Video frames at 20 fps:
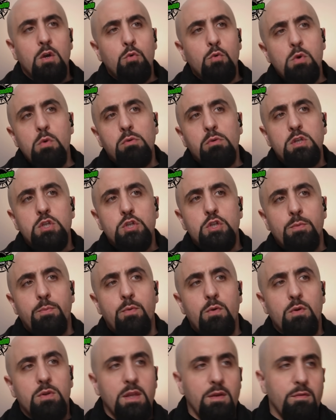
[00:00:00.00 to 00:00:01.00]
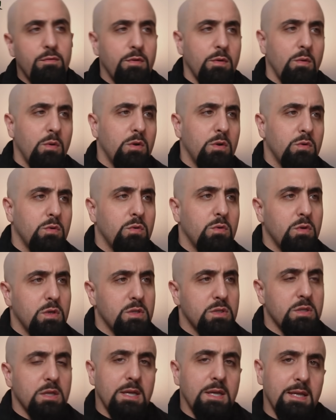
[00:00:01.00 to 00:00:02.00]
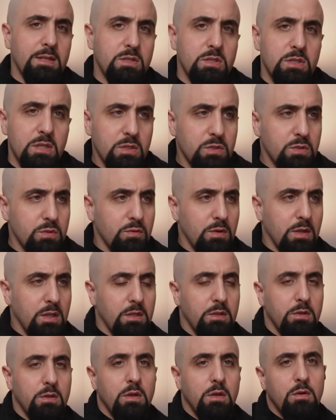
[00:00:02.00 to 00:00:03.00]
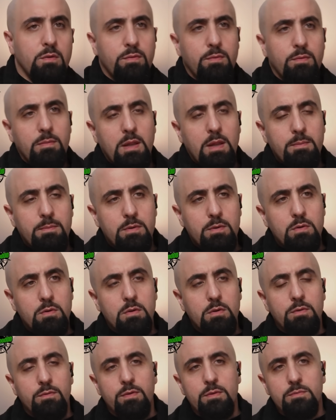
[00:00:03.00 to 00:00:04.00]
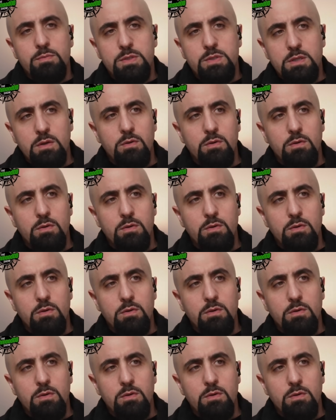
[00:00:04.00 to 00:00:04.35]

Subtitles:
We will support everyone who is against Israel, from Lebanon, from